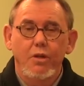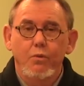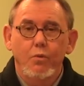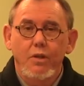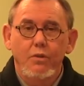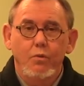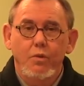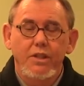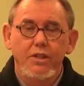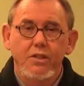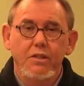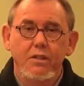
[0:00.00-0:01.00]

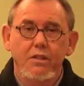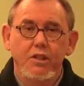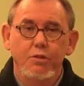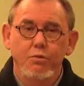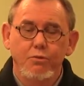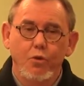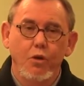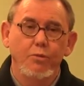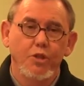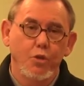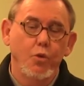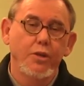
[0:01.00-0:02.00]
What is it that this
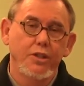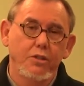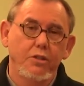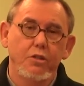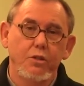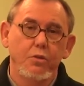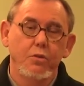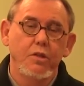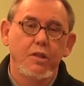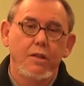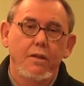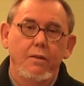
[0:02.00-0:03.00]
reform is going to do?